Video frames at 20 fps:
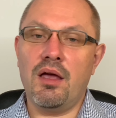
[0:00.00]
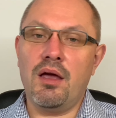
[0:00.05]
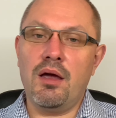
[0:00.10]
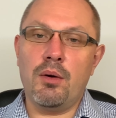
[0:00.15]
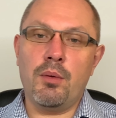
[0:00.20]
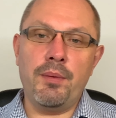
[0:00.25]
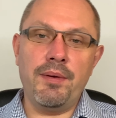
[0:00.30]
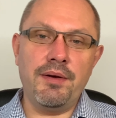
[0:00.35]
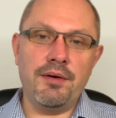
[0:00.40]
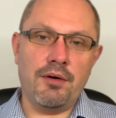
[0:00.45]

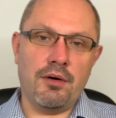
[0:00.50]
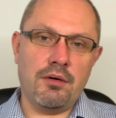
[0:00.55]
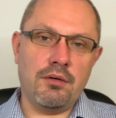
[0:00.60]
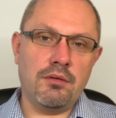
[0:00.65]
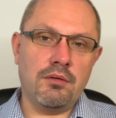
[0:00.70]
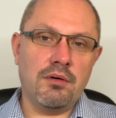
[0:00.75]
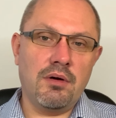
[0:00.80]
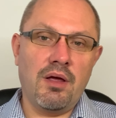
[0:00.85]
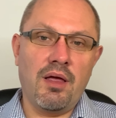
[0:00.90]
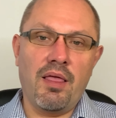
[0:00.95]
We
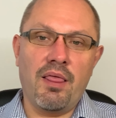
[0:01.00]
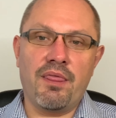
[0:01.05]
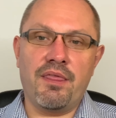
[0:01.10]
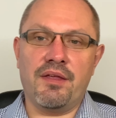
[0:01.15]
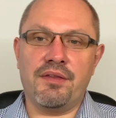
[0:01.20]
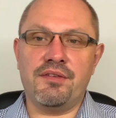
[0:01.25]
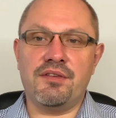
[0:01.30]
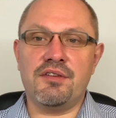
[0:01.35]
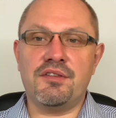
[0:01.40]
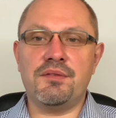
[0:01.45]
know
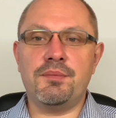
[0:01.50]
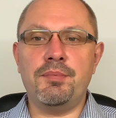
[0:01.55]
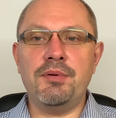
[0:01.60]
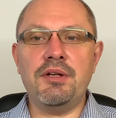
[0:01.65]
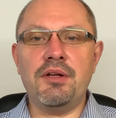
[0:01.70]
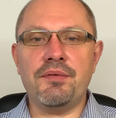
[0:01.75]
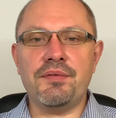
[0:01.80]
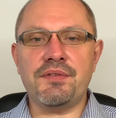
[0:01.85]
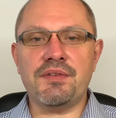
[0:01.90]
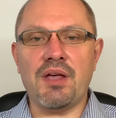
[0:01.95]
that the speed
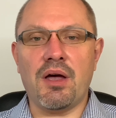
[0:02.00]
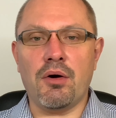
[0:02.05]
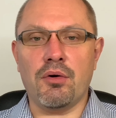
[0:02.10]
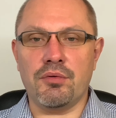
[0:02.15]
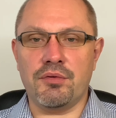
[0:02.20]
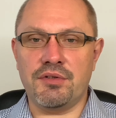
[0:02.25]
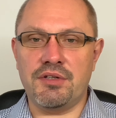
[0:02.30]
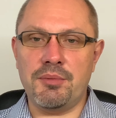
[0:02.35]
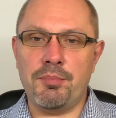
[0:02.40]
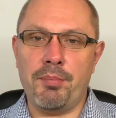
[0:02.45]
of
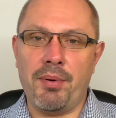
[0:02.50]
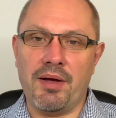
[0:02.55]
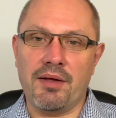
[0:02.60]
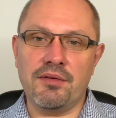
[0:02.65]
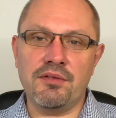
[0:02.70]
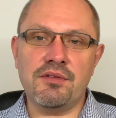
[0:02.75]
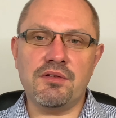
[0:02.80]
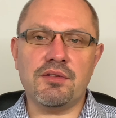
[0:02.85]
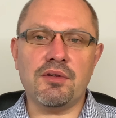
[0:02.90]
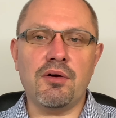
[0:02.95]
sound
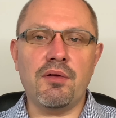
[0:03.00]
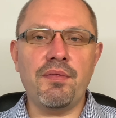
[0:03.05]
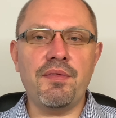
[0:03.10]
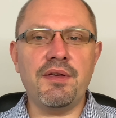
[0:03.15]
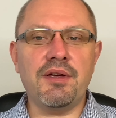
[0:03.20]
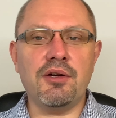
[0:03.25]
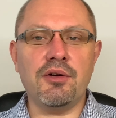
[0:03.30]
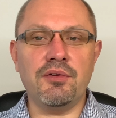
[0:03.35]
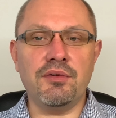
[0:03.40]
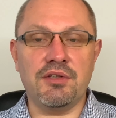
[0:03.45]
depends on the
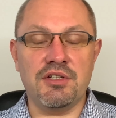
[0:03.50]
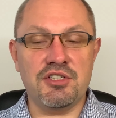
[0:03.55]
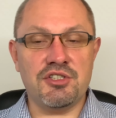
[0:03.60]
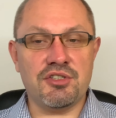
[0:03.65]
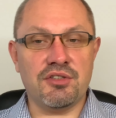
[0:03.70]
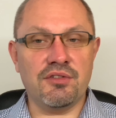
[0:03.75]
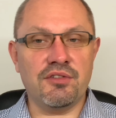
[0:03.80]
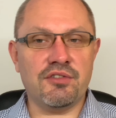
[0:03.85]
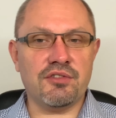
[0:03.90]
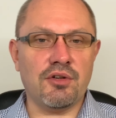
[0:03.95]

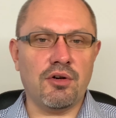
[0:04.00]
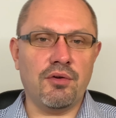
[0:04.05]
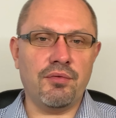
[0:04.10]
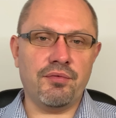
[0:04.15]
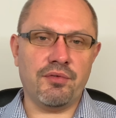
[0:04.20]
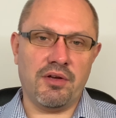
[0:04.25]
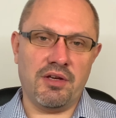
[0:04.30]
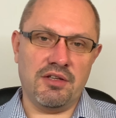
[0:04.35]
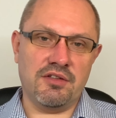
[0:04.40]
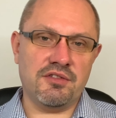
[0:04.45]
conditions of
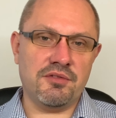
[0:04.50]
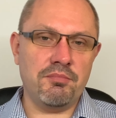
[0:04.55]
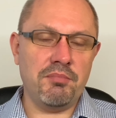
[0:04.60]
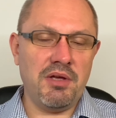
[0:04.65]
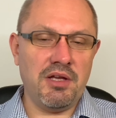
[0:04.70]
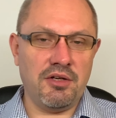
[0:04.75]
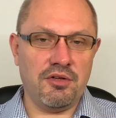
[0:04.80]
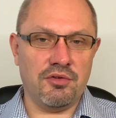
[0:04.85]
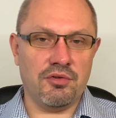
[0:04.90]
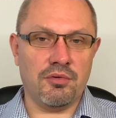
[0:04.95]
its
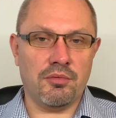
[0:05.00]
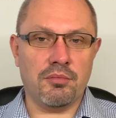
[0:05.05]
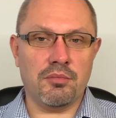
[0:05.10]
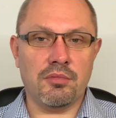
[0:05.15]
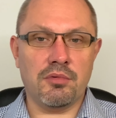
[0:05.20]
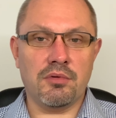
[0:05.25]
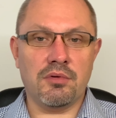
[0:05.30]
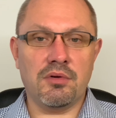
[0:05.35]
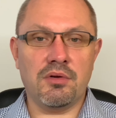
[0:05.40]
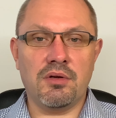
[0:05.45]
medium.
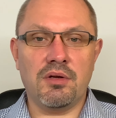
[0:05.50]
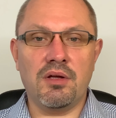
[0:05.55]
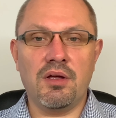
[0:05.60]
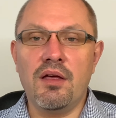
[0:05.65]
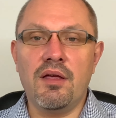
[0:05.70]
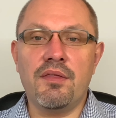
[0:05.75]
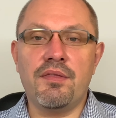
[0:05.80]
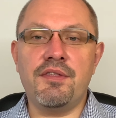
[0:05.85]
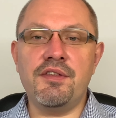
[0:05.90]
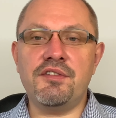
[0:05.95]

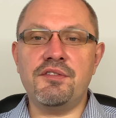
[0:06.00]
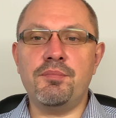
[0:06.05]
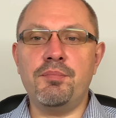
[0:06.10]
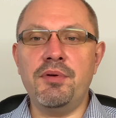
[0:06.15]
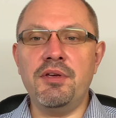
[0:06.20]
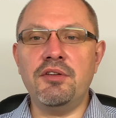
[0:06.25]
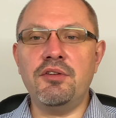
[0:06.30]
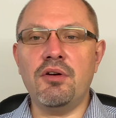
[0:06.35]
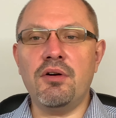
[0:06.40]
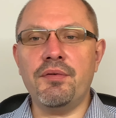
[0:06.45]
The
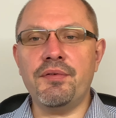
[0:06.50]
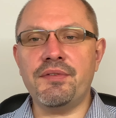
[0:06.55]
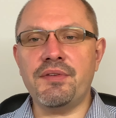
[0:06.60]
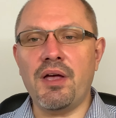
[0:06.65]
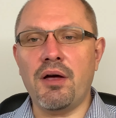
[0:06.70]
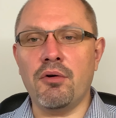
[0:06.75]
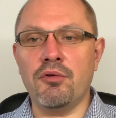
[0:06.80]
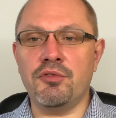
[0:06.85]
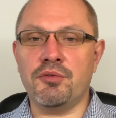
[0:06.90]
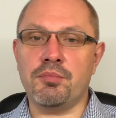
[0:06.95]
speed of
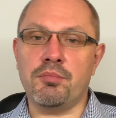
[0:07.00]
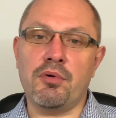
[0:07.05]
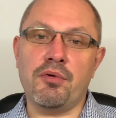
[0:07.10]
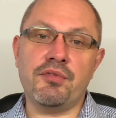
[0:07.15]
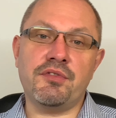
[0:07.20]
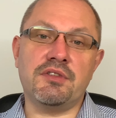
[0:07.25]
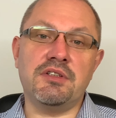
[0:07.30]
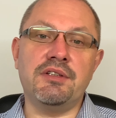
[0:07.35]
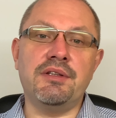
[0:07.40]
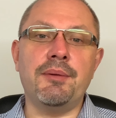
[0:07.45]
sound
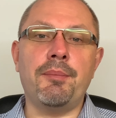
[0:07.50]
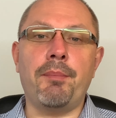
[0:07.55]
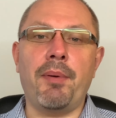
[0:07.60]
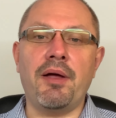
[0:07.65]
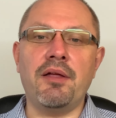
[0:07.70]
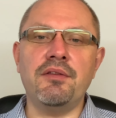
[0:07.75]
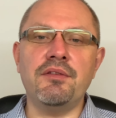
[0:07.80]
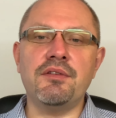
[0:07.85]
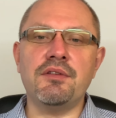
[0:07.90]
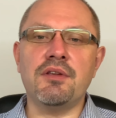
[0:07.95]
mostly
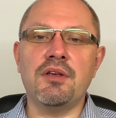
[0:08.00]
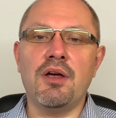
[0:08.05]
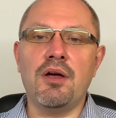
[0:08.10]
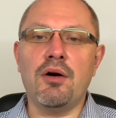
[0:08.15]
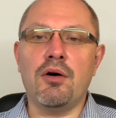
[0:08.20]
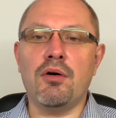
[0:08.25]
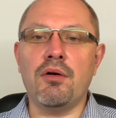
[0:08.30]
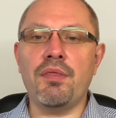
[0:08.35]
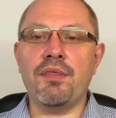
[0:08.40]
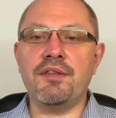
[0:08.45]
depends
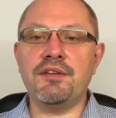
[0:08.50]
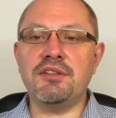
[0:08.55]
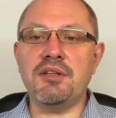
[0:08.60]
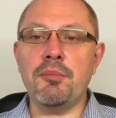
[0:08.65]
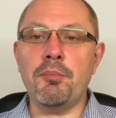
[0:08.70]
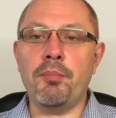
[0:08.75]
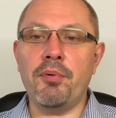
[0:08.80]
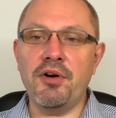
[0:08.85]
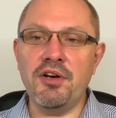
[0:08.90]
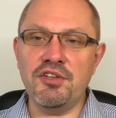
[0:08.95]
on the
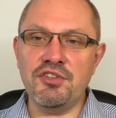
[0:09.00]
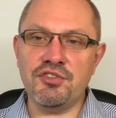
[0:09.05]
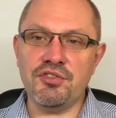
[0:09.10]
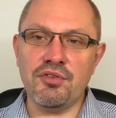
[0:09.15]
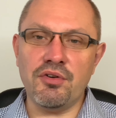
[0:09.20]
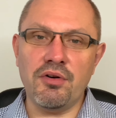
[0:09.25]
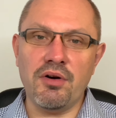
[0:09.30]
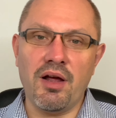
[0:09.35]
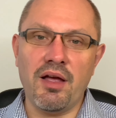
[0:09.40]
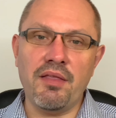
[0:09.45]

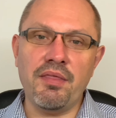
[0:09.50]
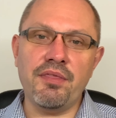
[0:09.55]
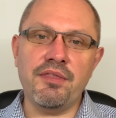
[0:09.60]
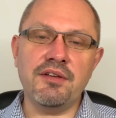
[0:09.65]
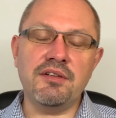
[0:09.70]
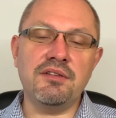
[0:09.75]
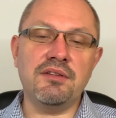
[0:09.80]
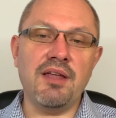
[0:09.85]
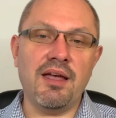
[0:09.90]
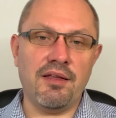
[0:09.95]
temperature and the
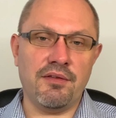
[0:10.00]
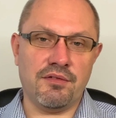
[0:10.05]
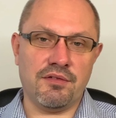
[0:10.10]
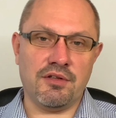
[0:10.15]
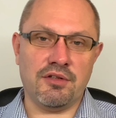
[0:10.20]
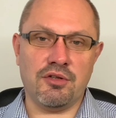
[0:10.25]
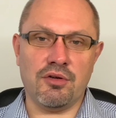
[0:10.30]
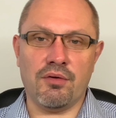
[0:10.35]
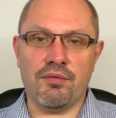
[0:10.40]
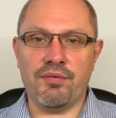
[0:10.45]

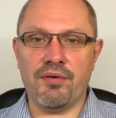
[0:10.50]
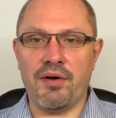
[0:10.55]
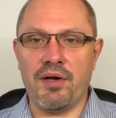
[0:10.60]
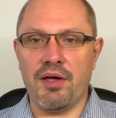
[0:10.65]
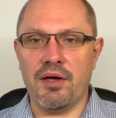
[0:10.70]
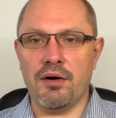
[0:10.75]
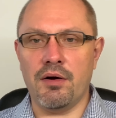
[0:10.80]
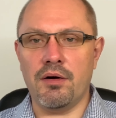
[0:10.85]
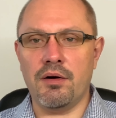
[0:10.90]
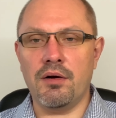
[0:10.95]
density of
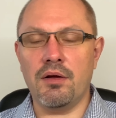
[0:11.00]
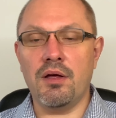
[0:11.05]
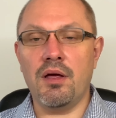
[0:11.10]
air.